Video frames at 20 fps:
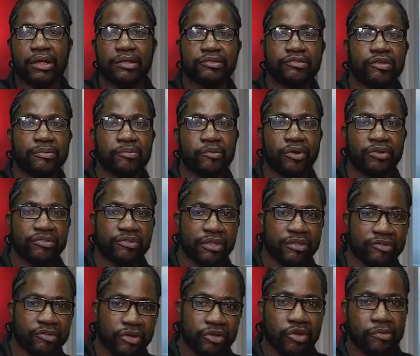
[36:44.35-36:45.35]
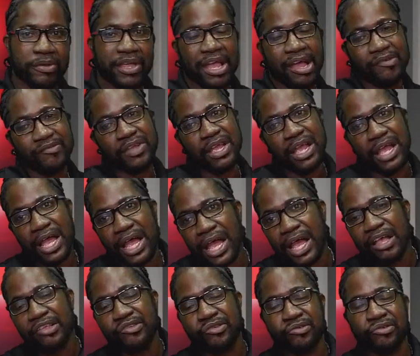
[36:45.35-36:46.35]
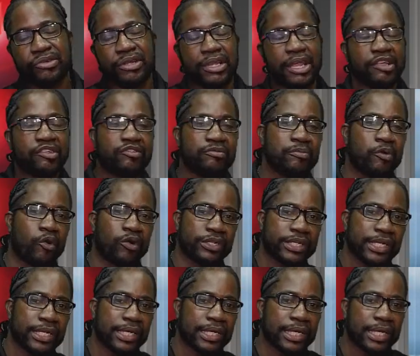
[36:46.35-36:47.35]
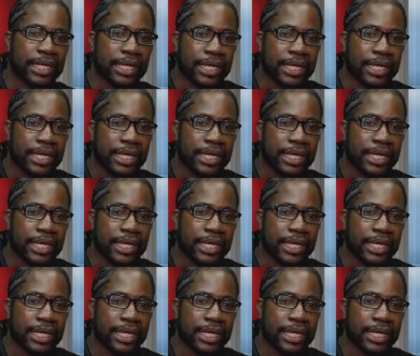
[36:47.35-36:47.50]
some questions on your behalf, as usual, like small thing.